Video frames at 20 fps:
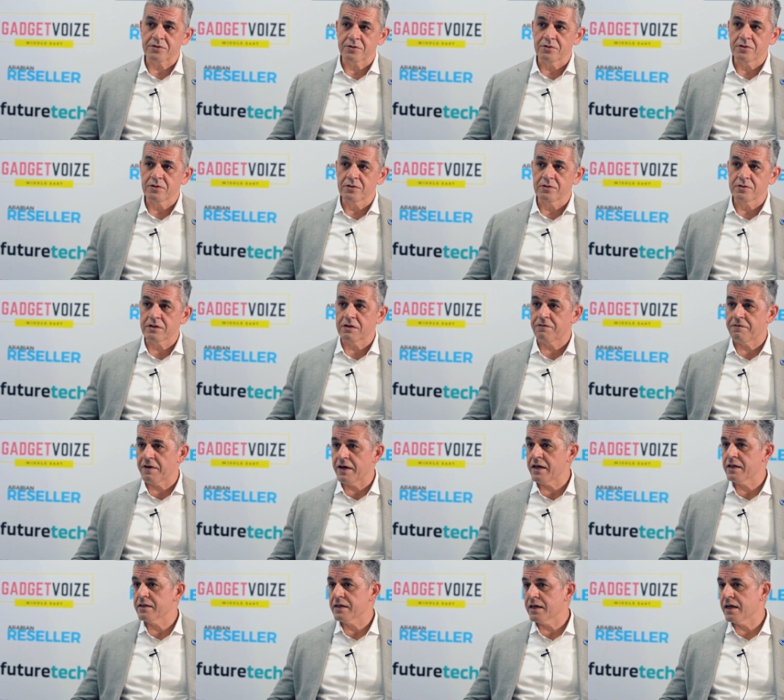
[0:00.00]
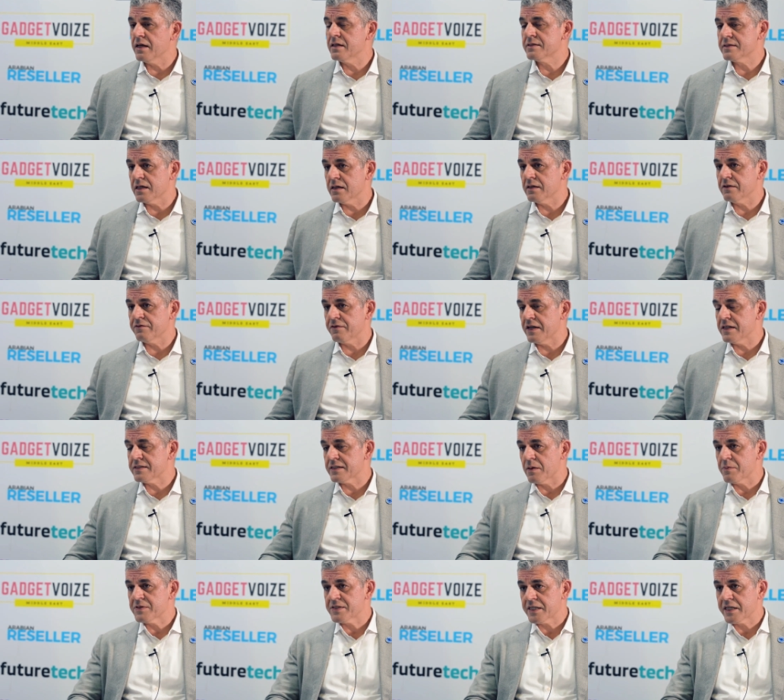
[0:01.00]
to defend against
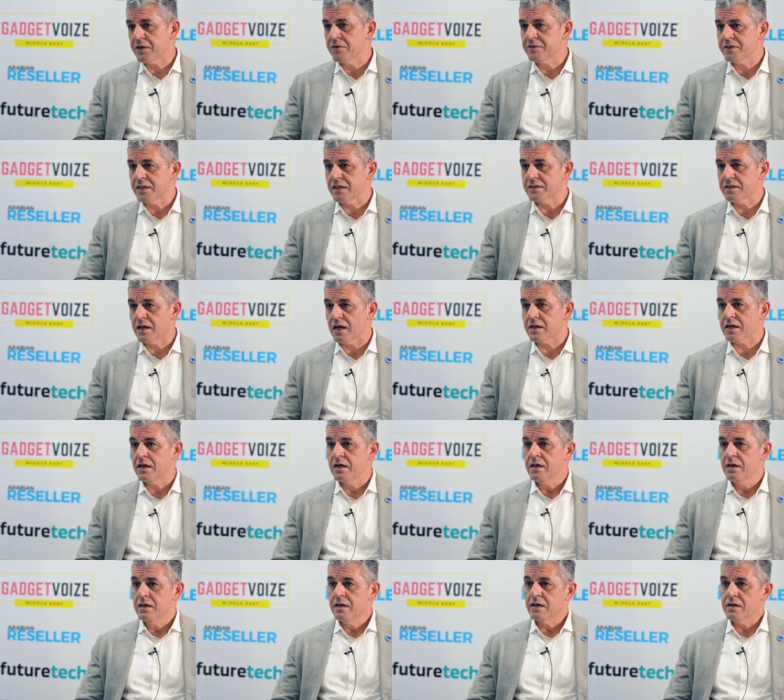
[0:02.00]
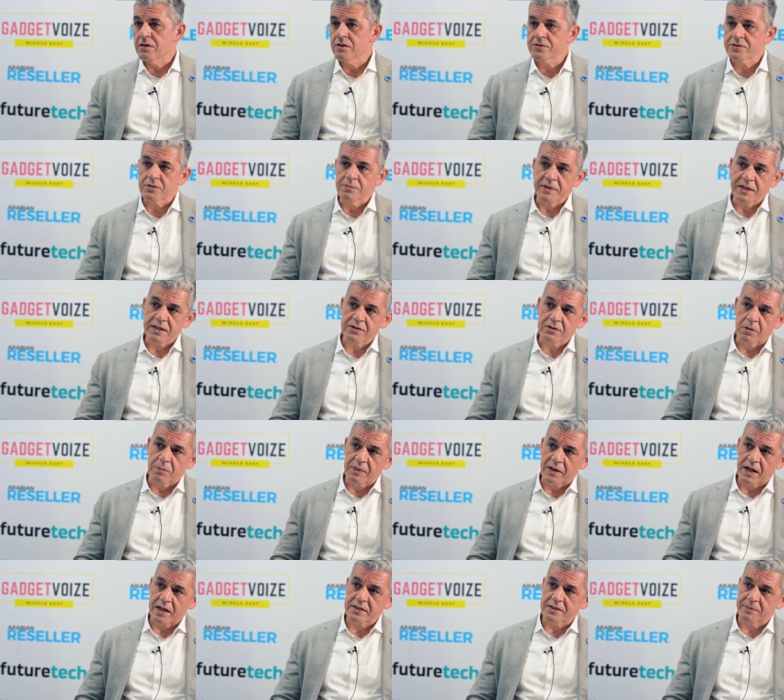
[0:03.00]
advanced cybersecurity attack and also meet
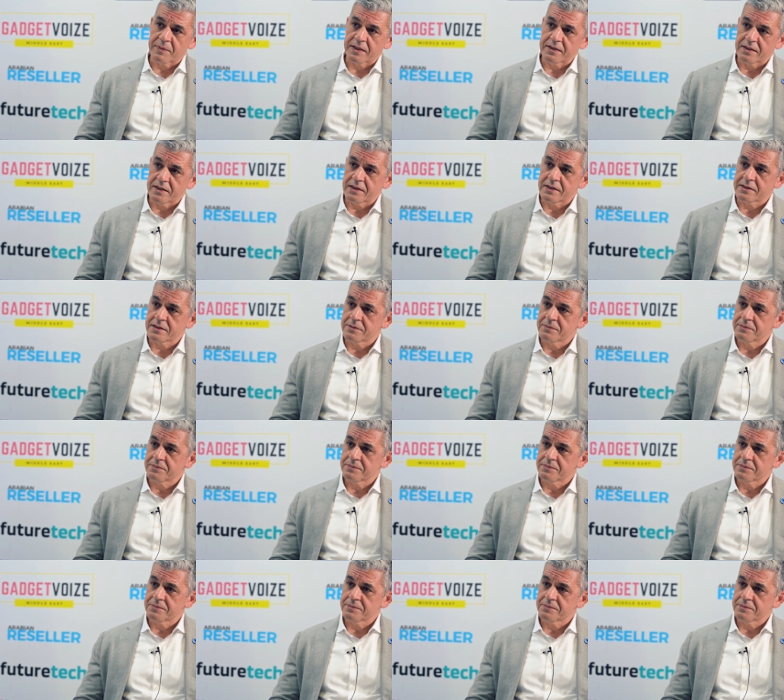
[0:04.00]
compliance mandates.